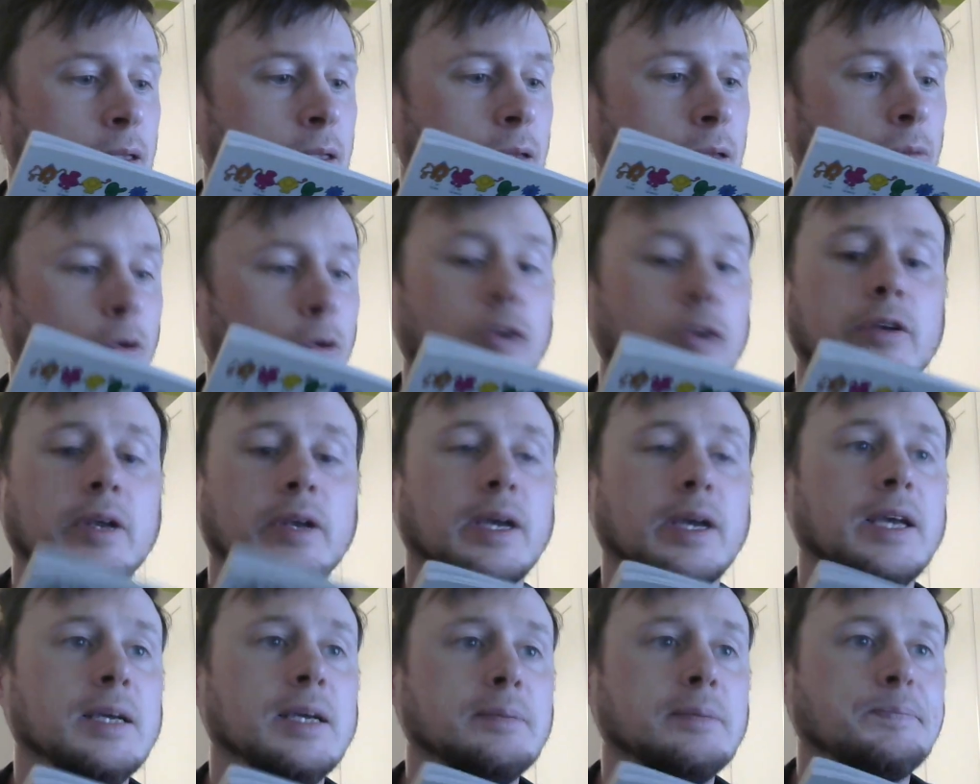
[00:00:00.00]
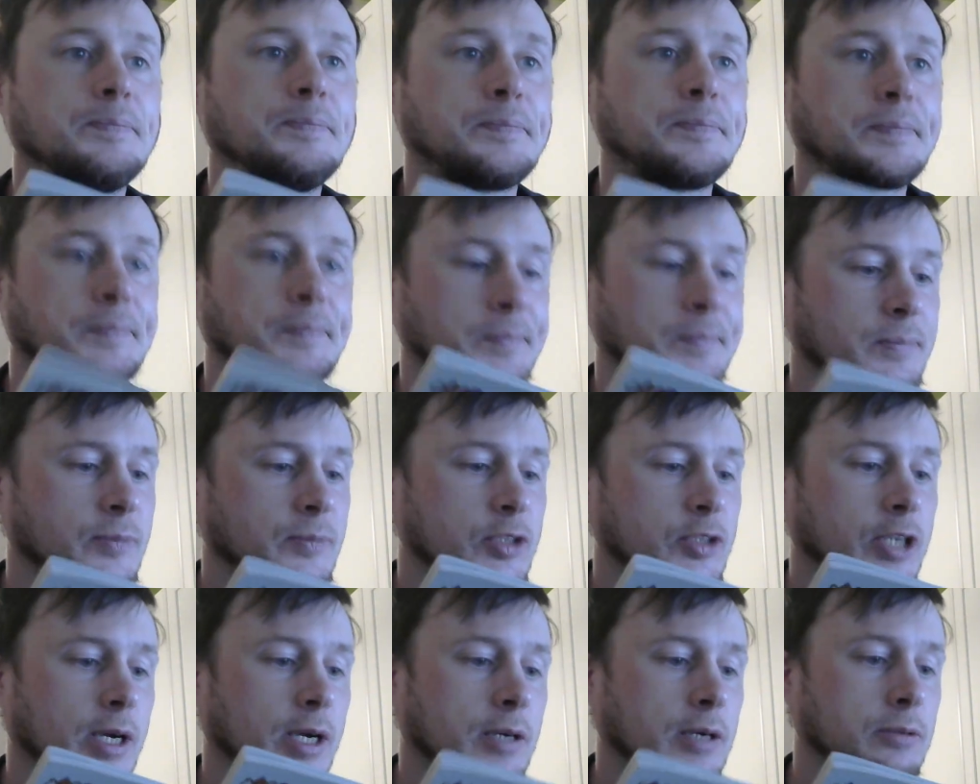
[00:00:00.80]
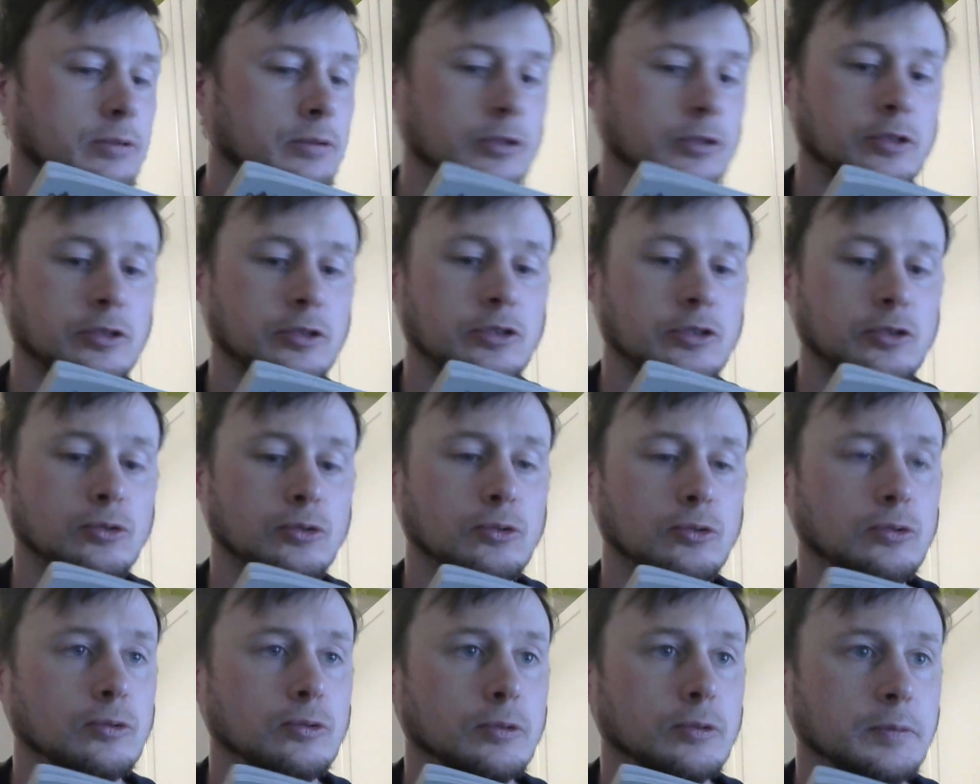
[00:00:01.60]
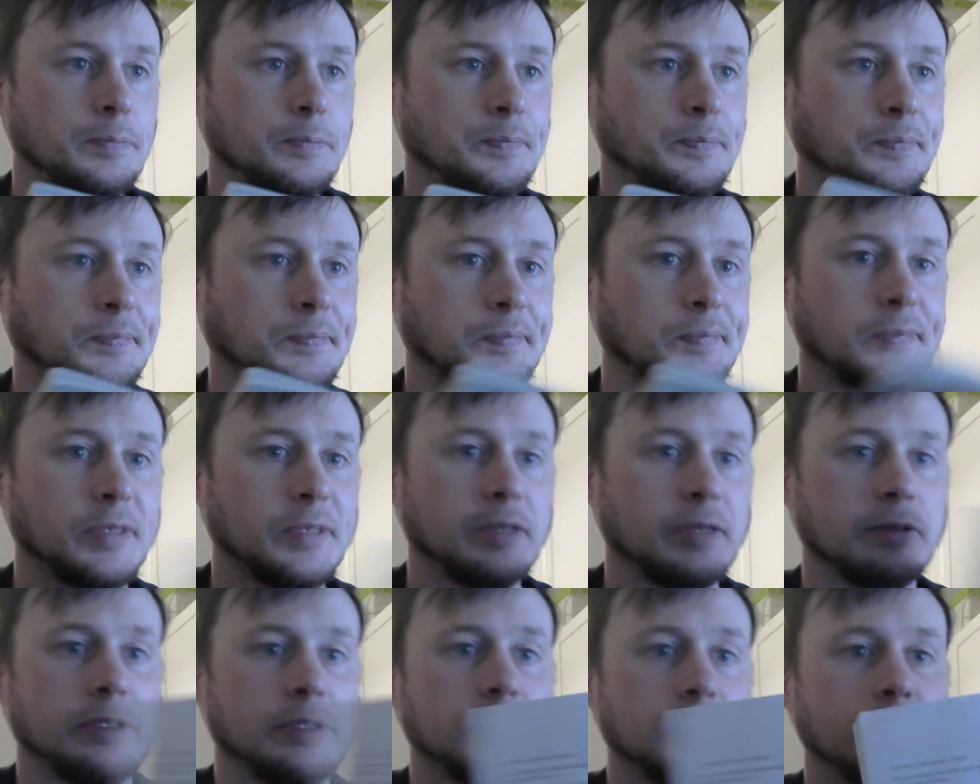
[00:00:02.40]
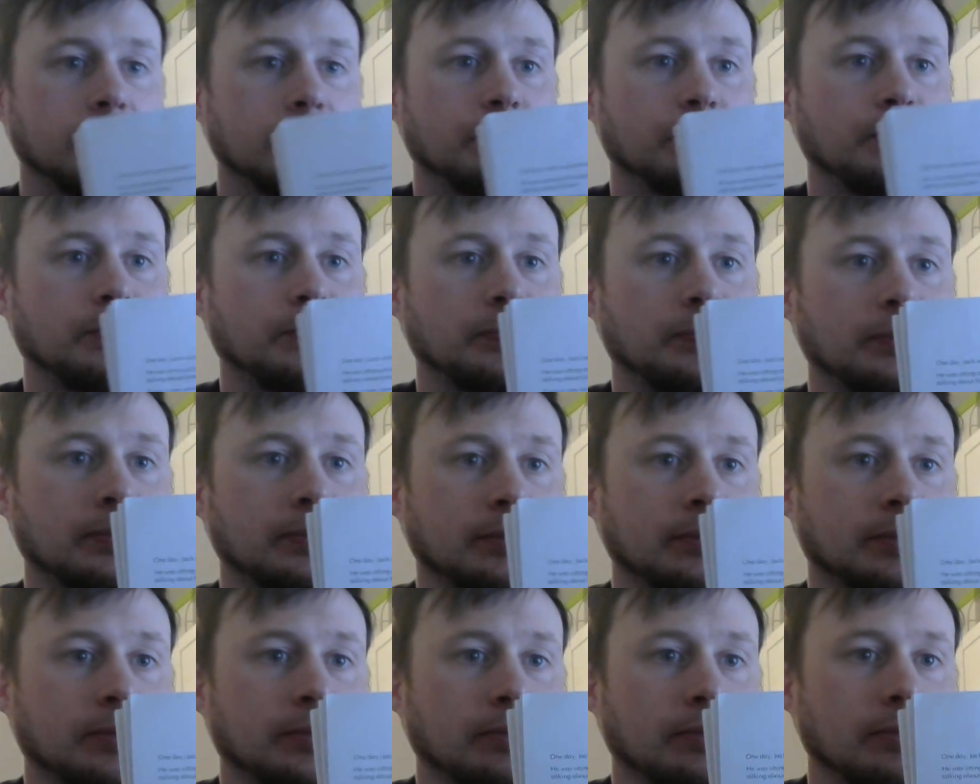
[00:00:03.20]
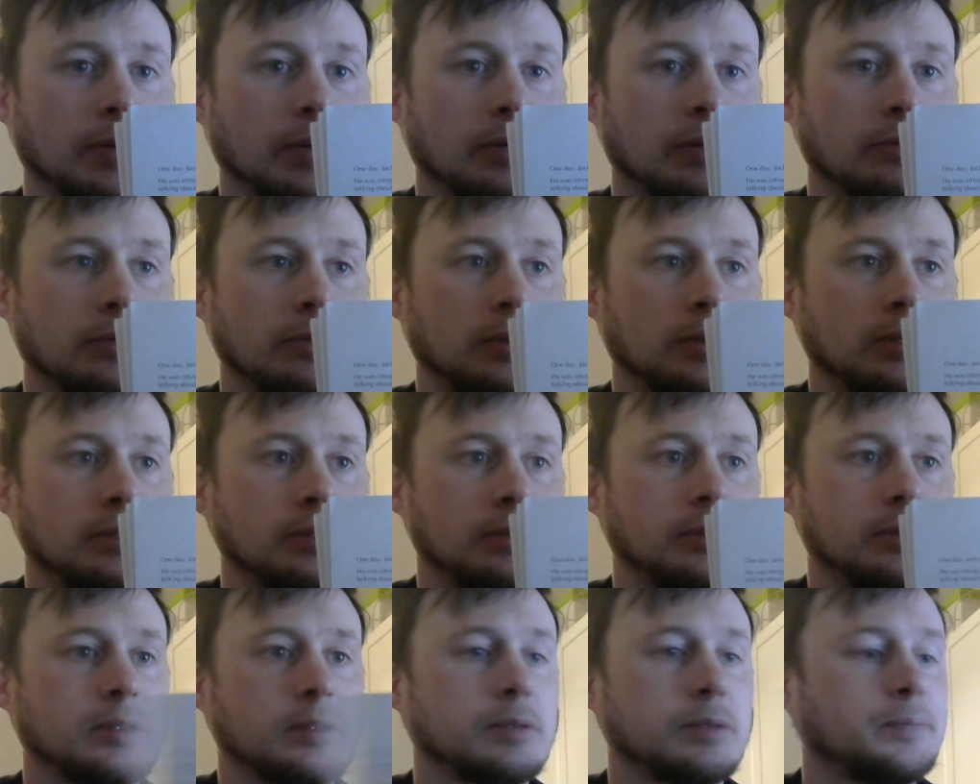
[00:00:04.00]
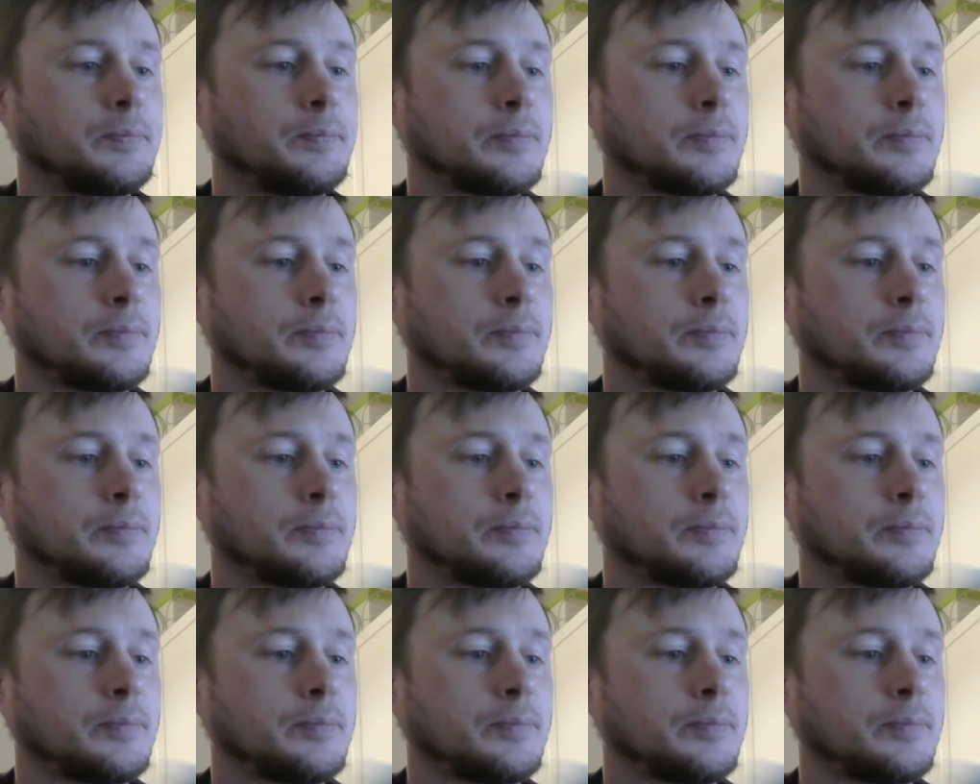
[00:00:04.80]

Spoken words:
One day, Jack was at school. There he is, mouthless.